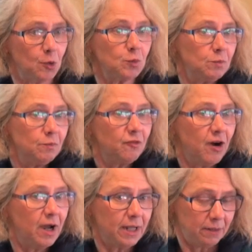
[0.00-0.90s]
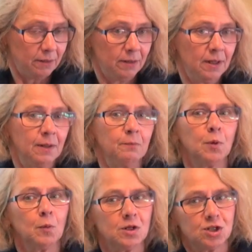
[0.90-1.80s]
out fine
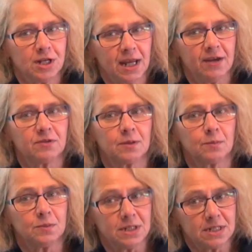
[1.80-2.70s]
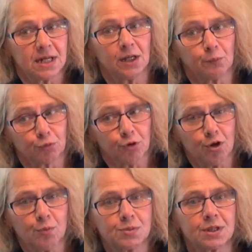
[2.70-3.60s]
but when she gave them detailed
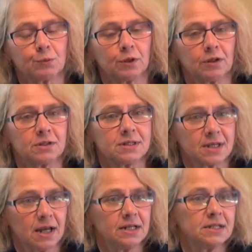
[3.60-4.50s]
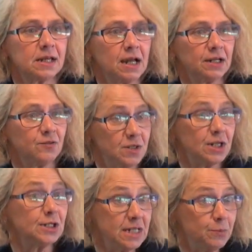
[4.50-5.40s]
probes that were designed to kind of
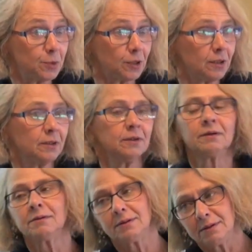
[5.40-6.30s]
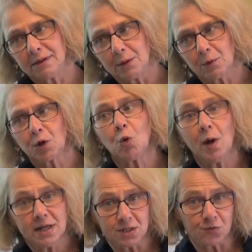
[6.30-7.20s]
dig deeper, they weren't
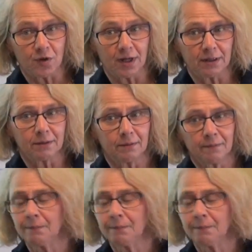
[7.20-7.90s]
quite as fine.